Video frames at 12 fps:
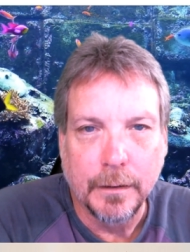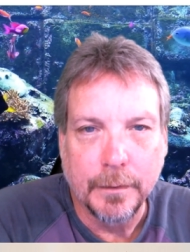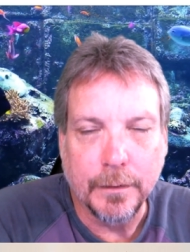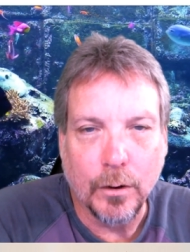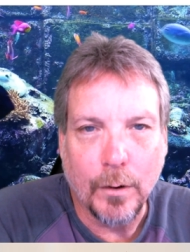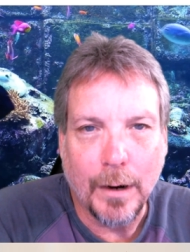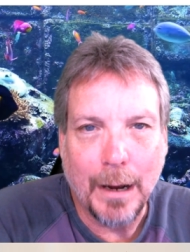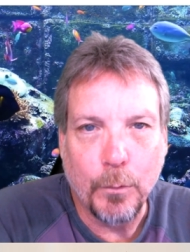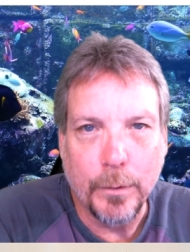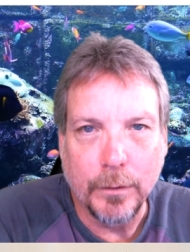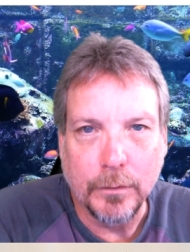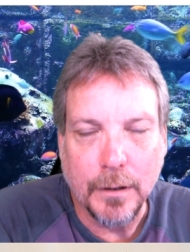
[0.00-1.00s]
So I
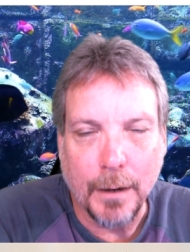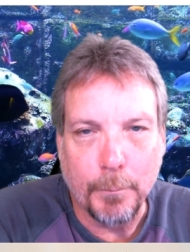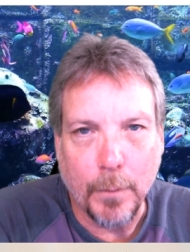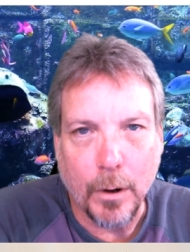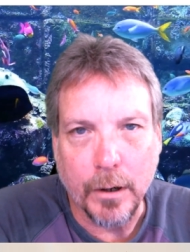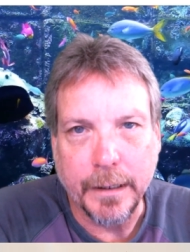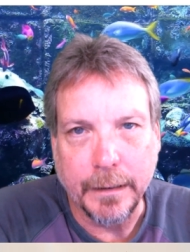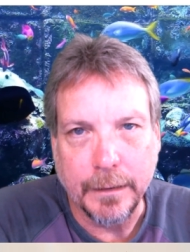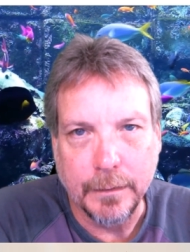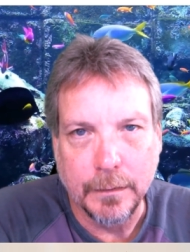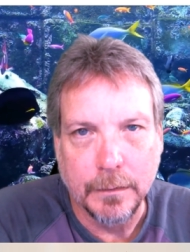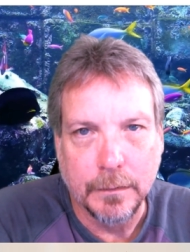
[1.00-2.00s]
will not
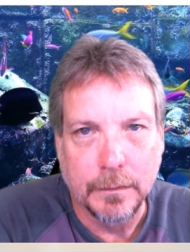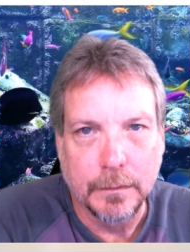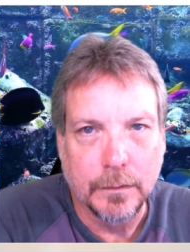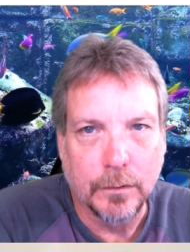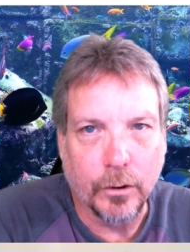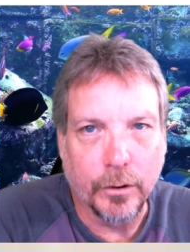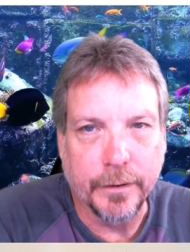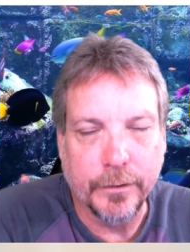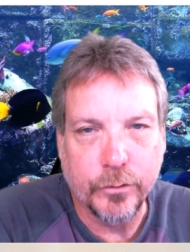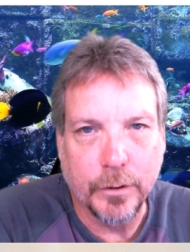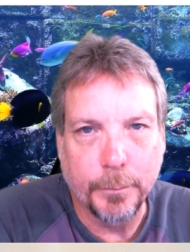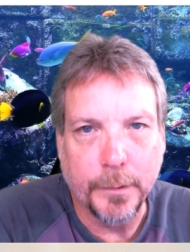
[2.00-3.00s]
market or
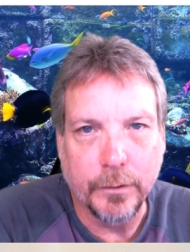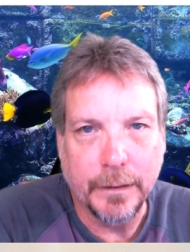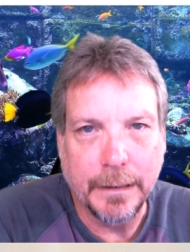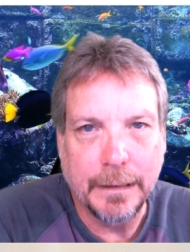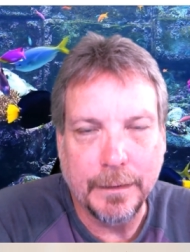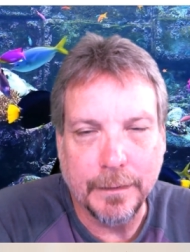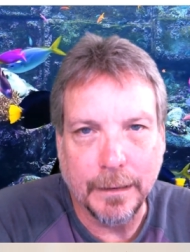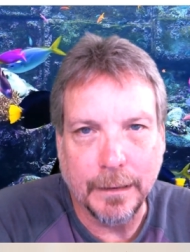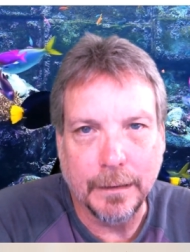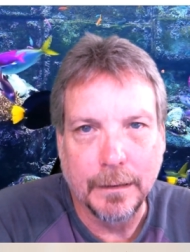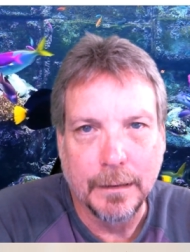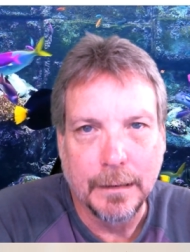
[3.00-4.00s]
distribute
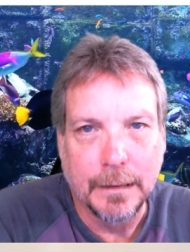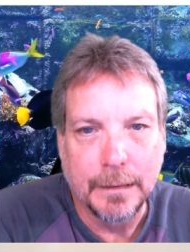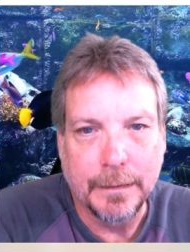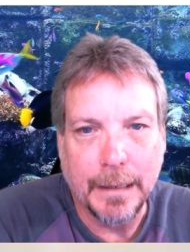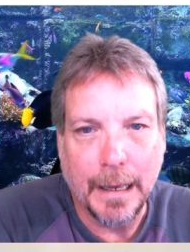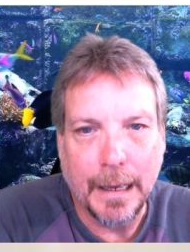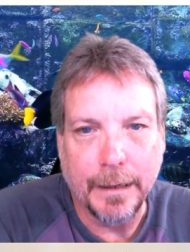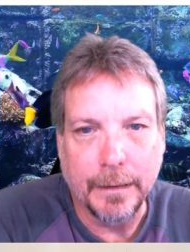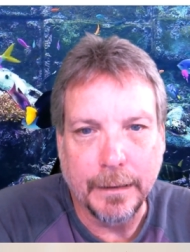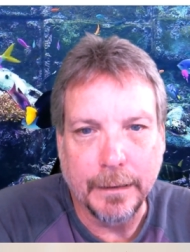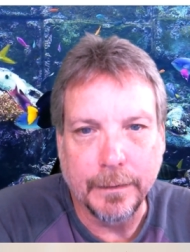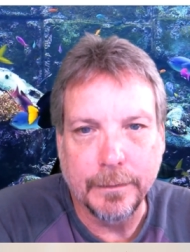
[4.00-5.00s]
anything that
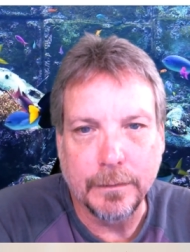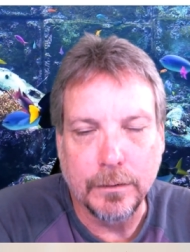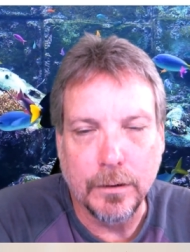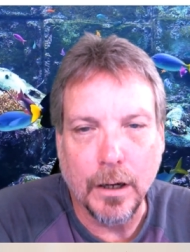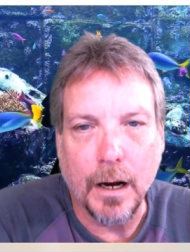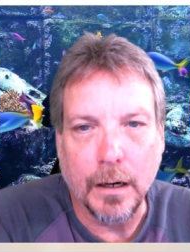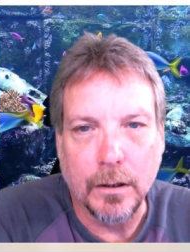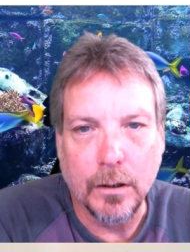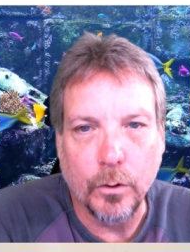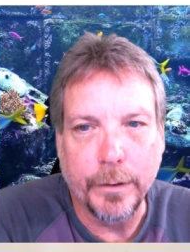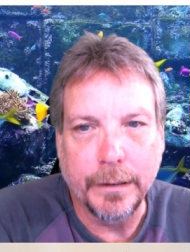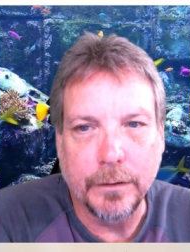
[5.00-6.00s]
is not
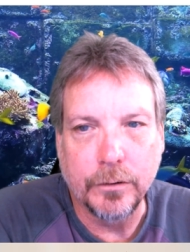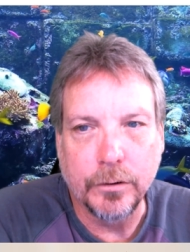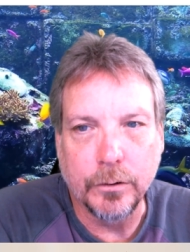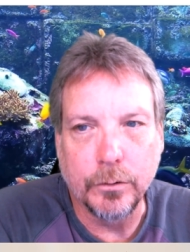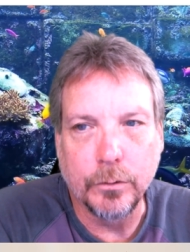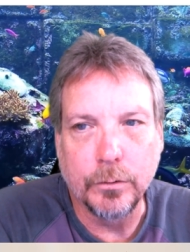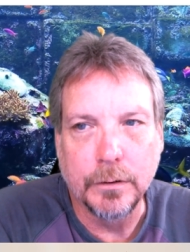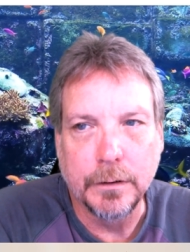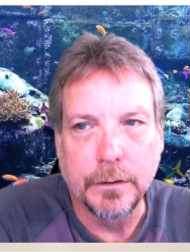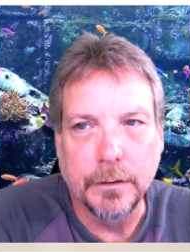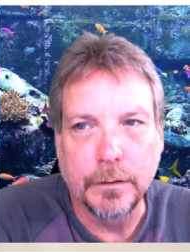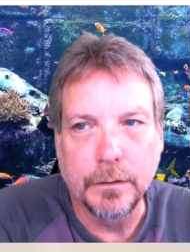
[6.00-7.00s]
going to
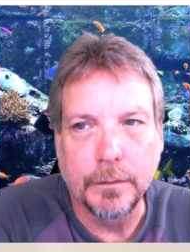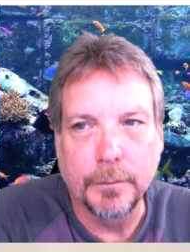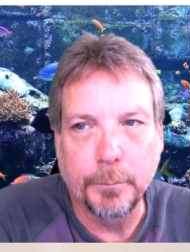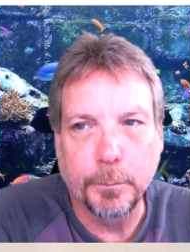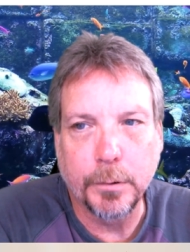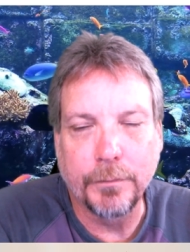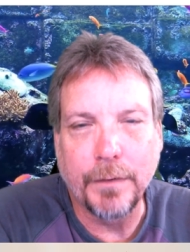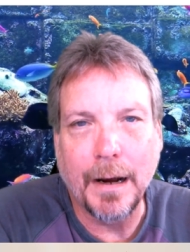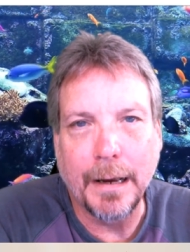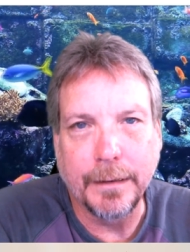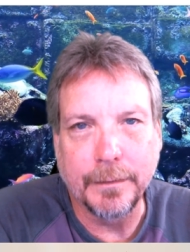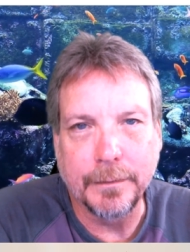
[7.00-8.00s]

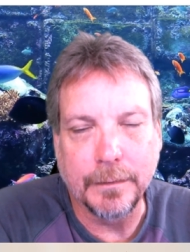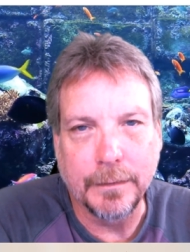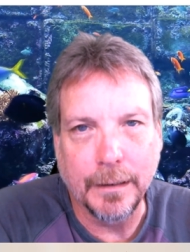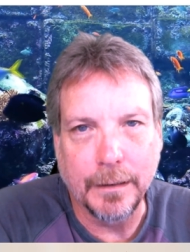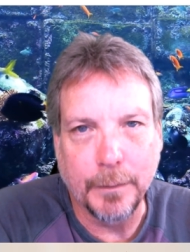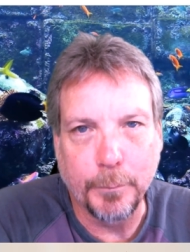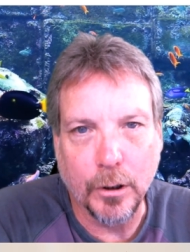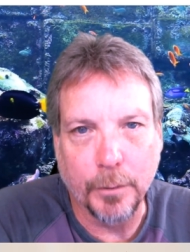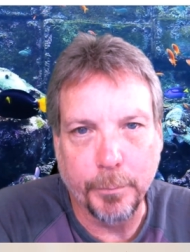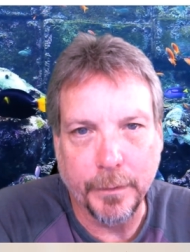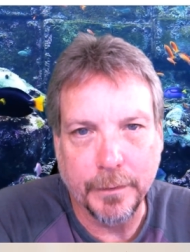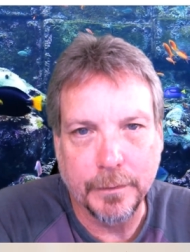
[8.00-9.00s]
provide its intended
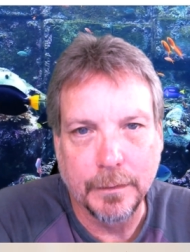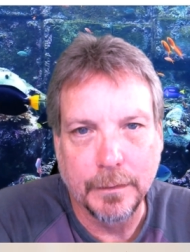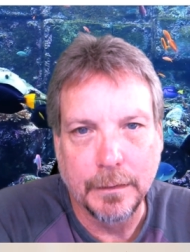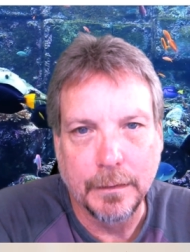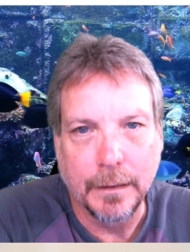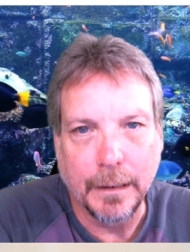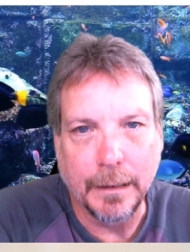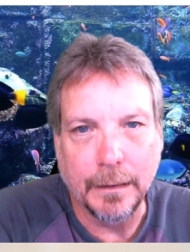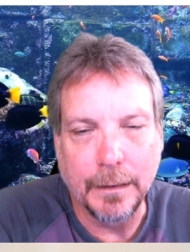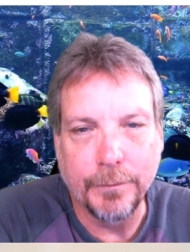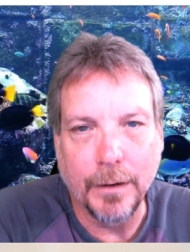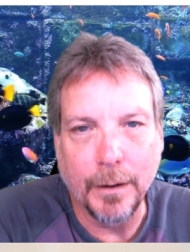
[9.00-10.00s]
purpose and
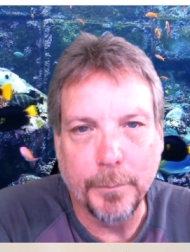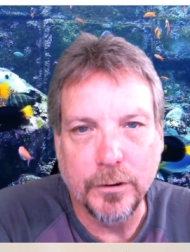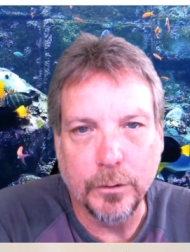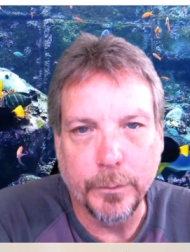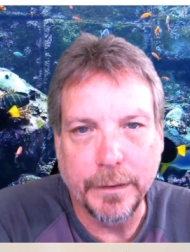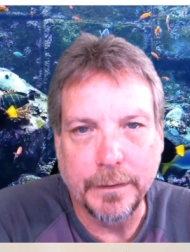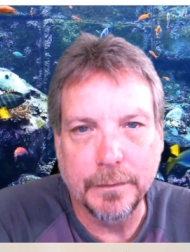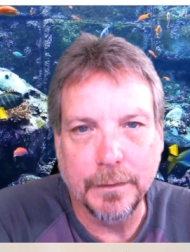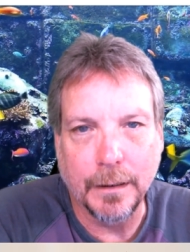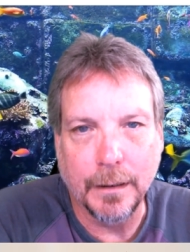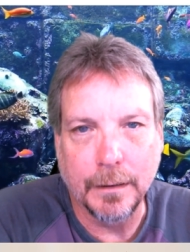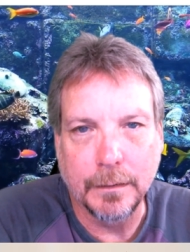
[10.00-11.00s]
live up to its
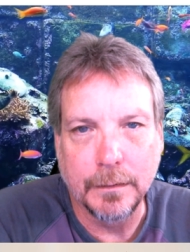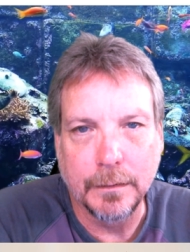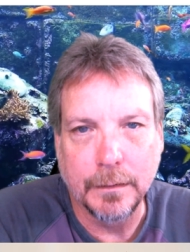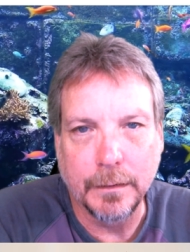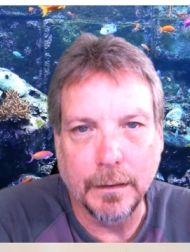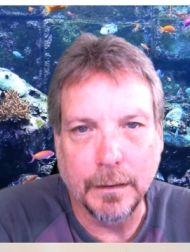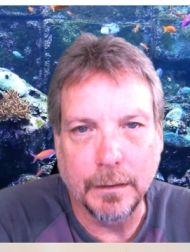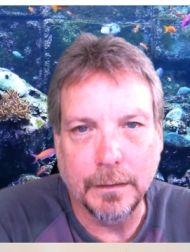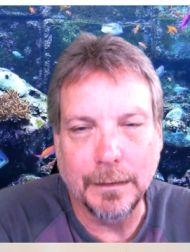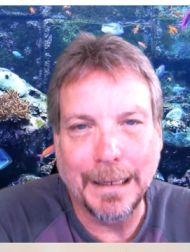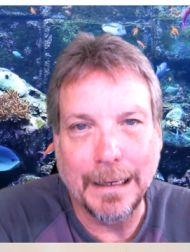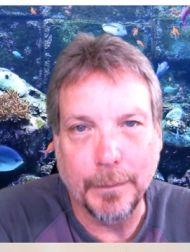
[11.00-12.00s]
uh, uh,
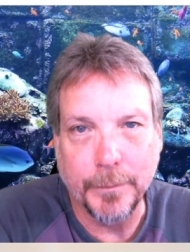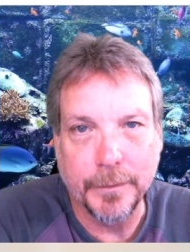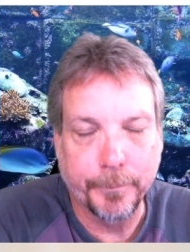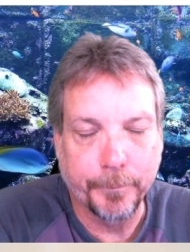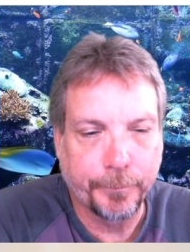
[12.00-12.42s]
claims.